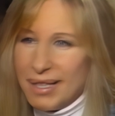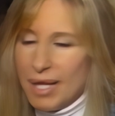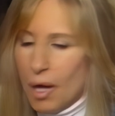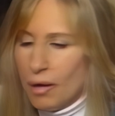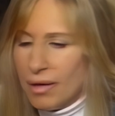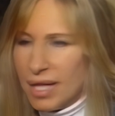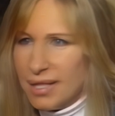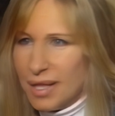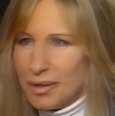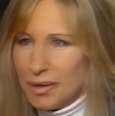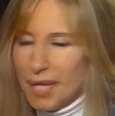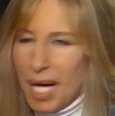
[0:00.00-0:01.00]
No, I
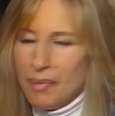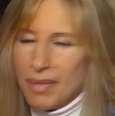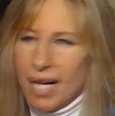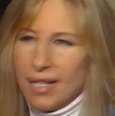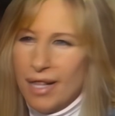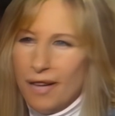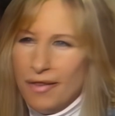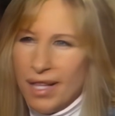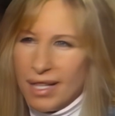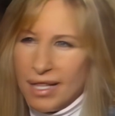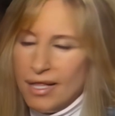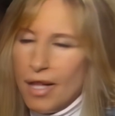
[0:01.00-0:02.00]
don't do that, but I love
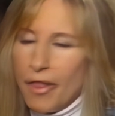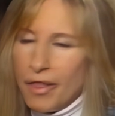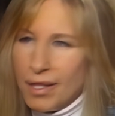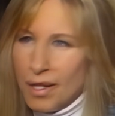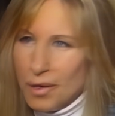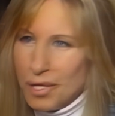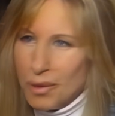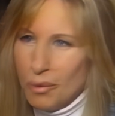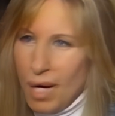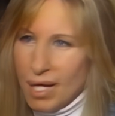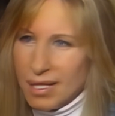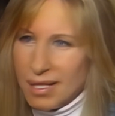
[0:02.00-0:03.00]
that nothing goes to
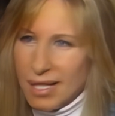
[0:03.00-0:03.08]
waste,